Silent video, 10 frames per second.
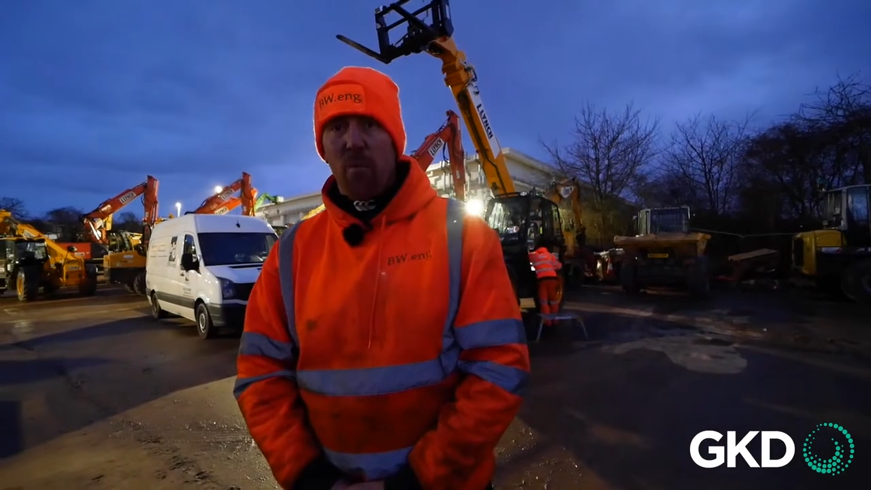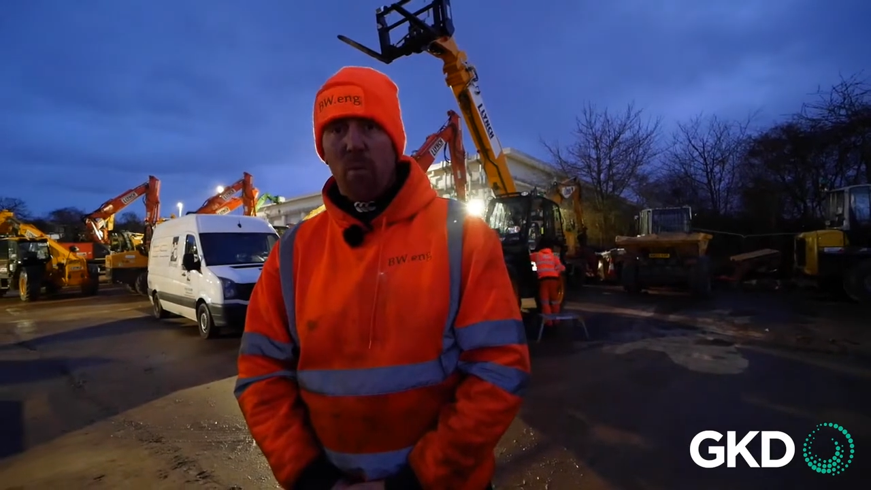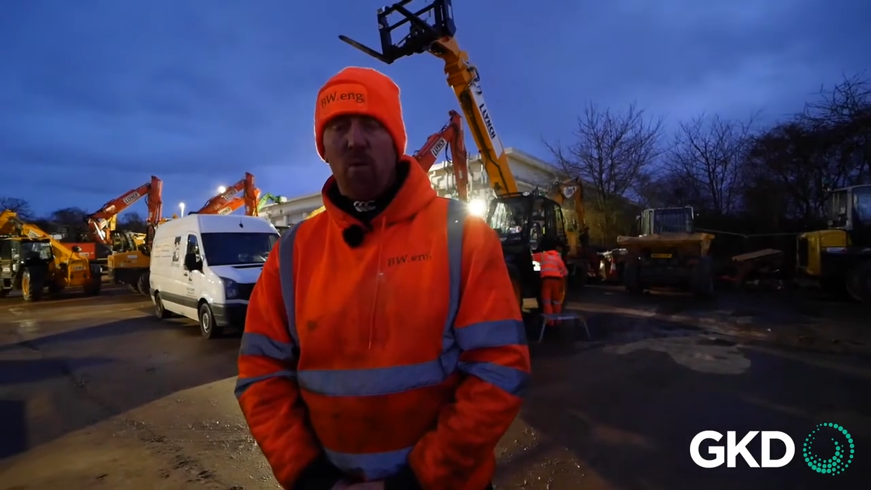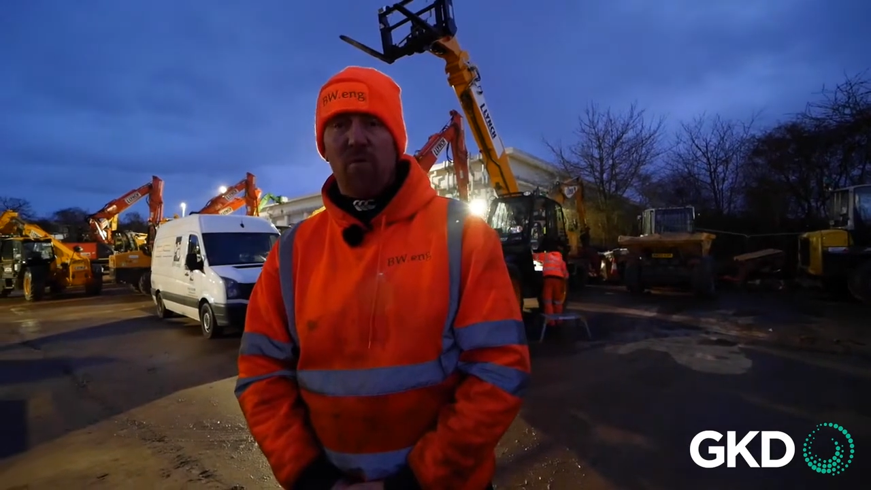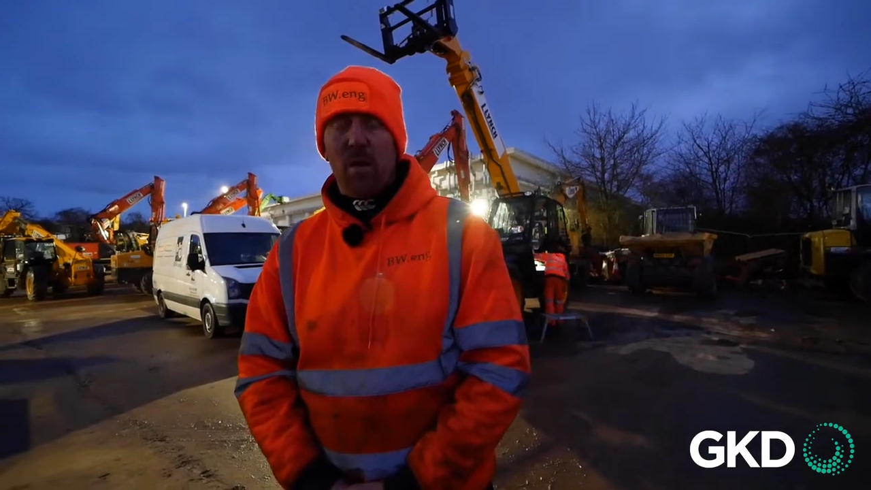
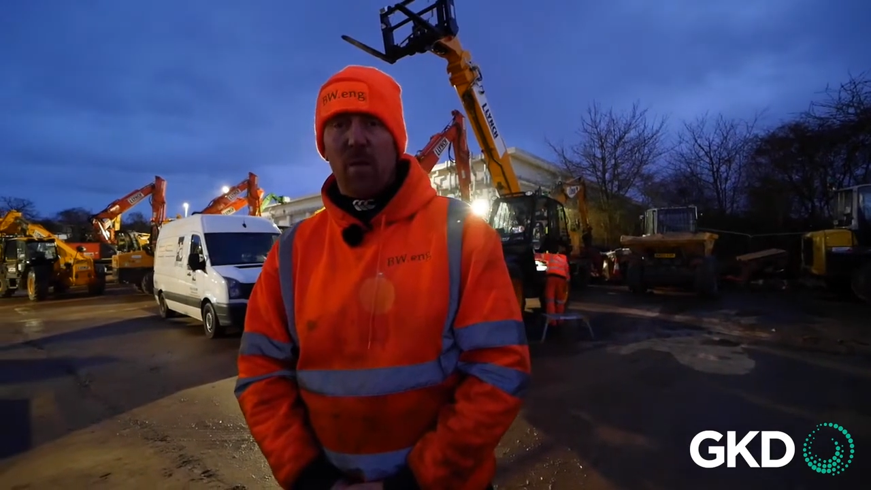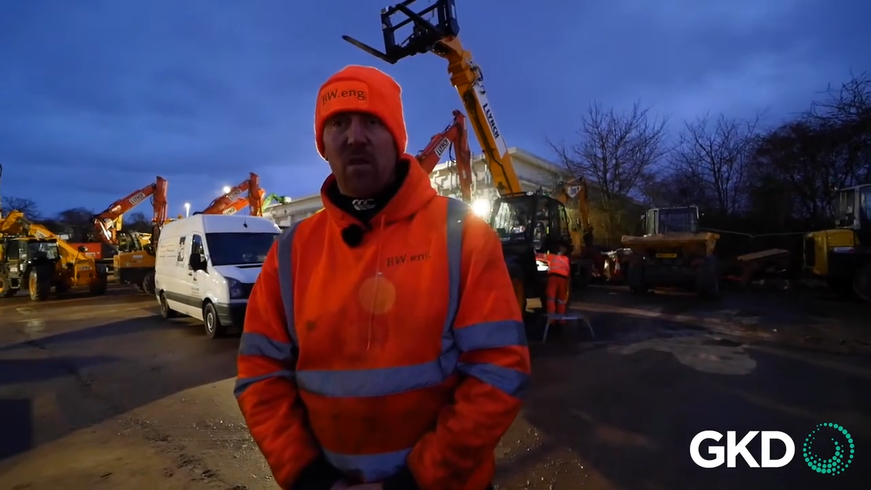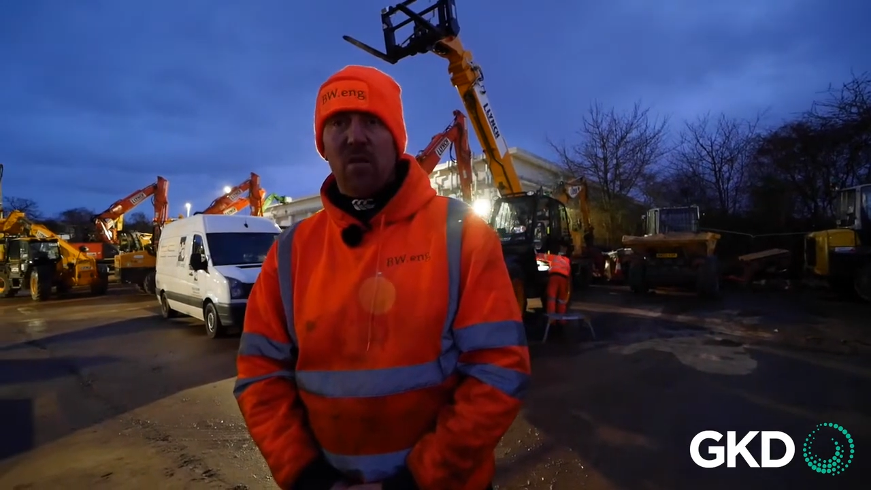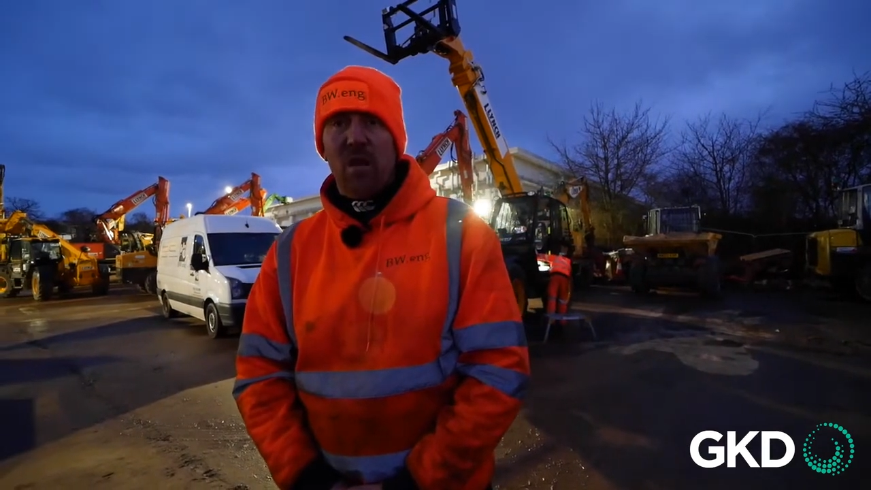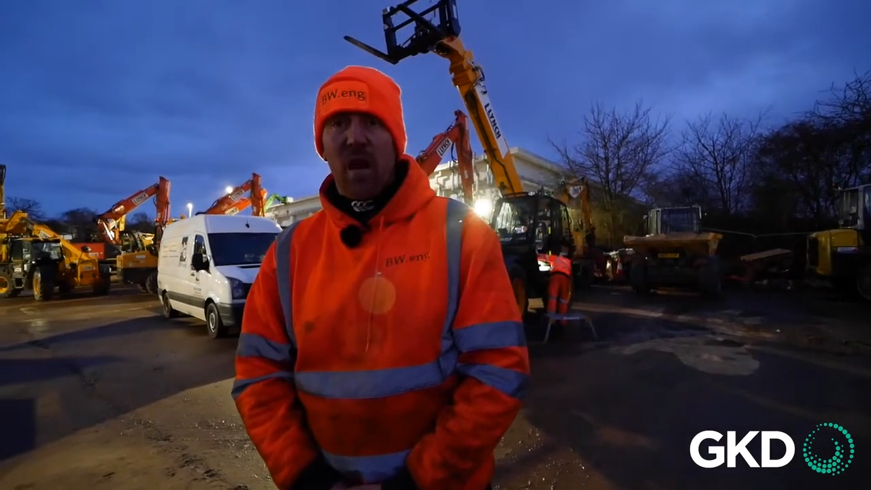remove
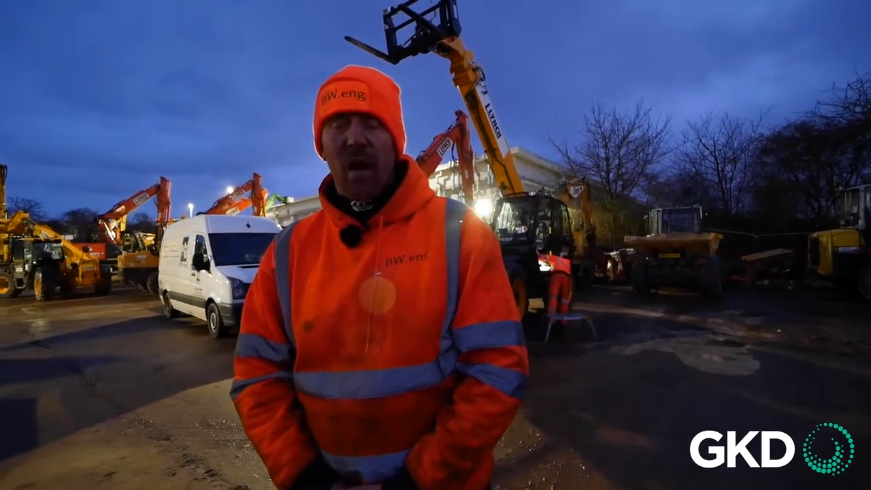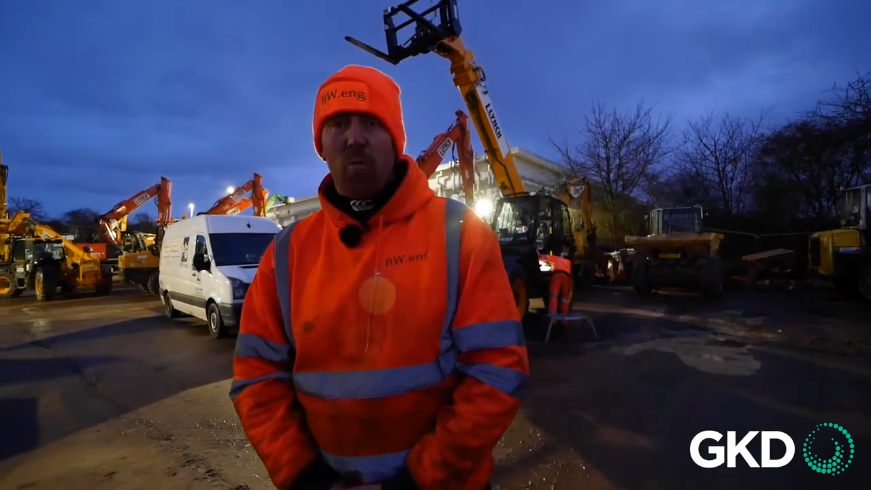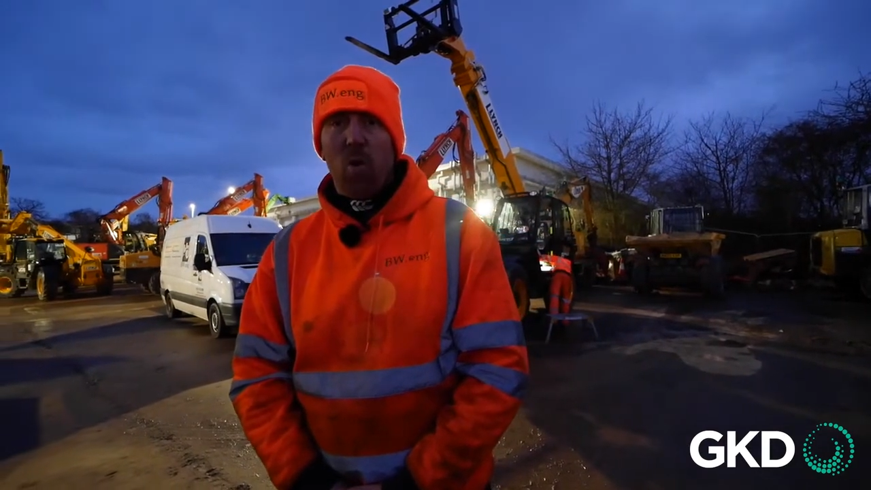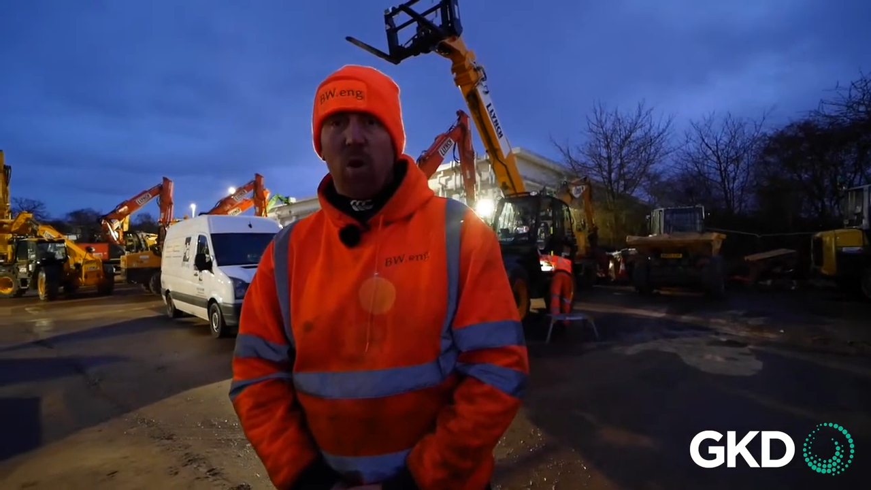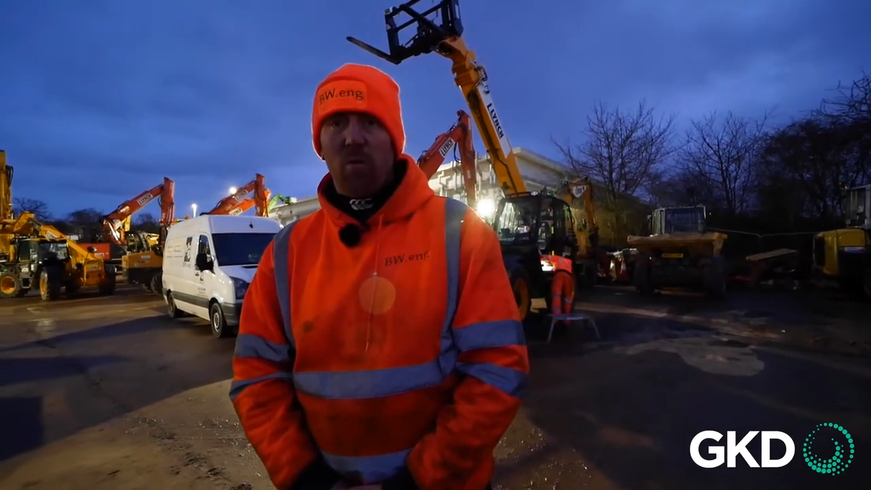limits
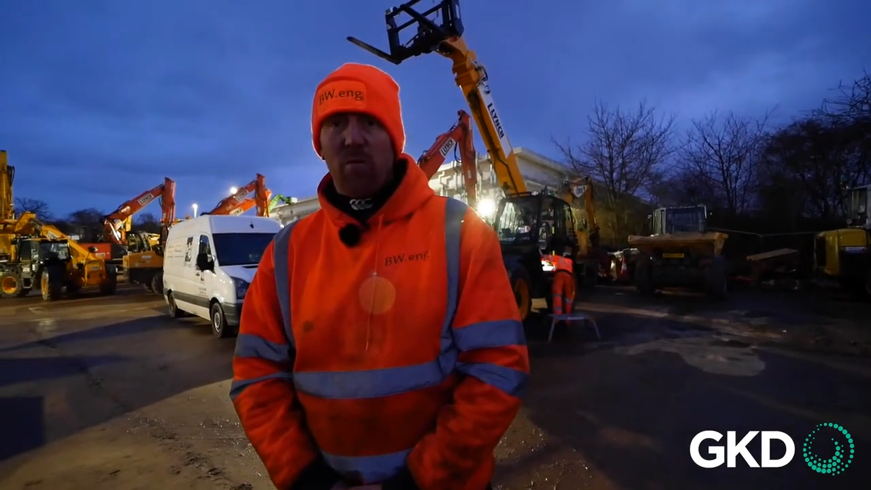and work